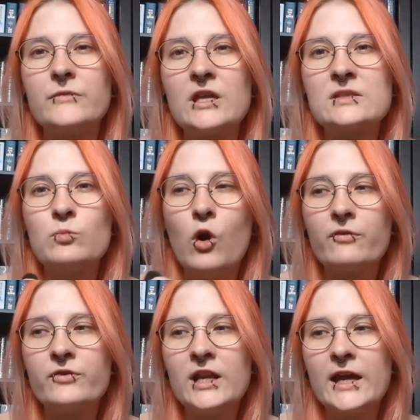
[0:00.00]
It's more
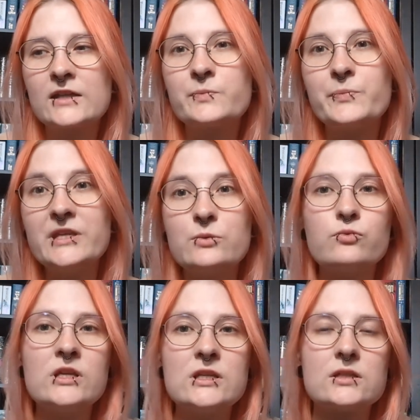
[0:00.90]
of a like speed
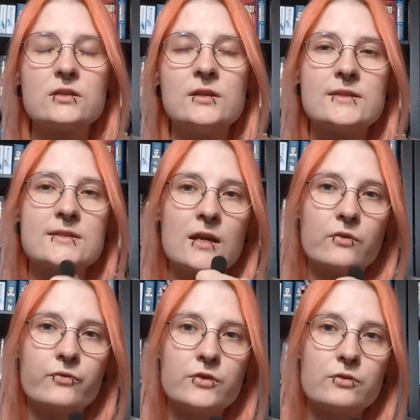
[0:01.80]
read instead
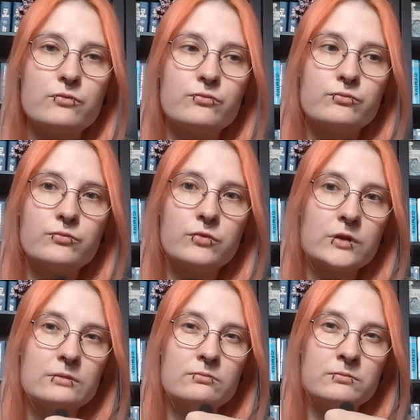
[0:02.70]
of a
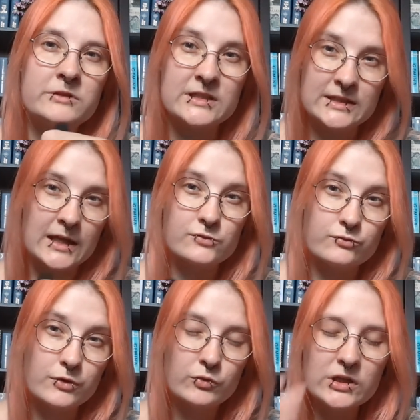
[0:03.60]
detailed
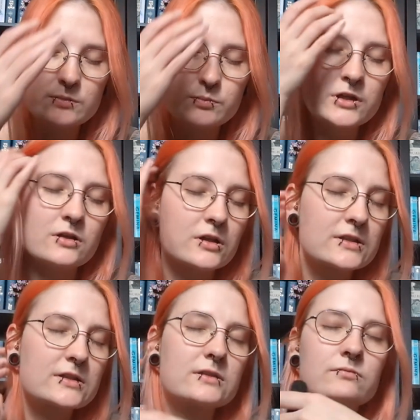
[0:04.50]
reread,
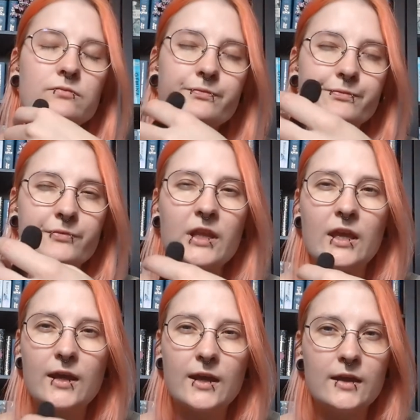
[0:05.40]
because
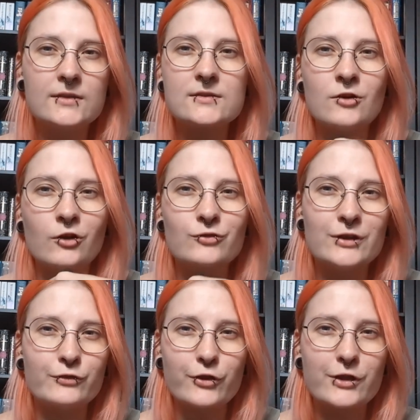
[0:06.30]
it's not
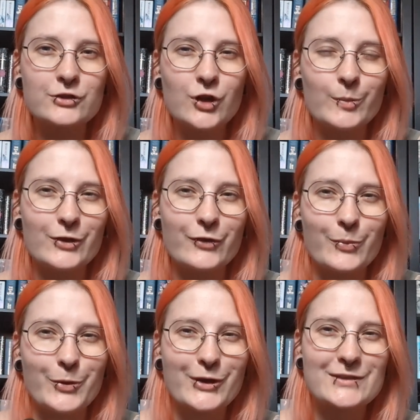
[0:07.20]
really for the enjoyment of the
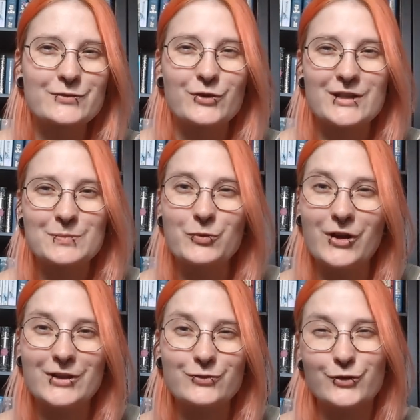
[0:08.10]
book, it's for
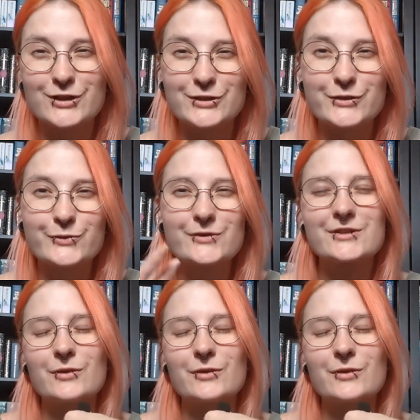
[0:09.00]
inspiration for tattoos.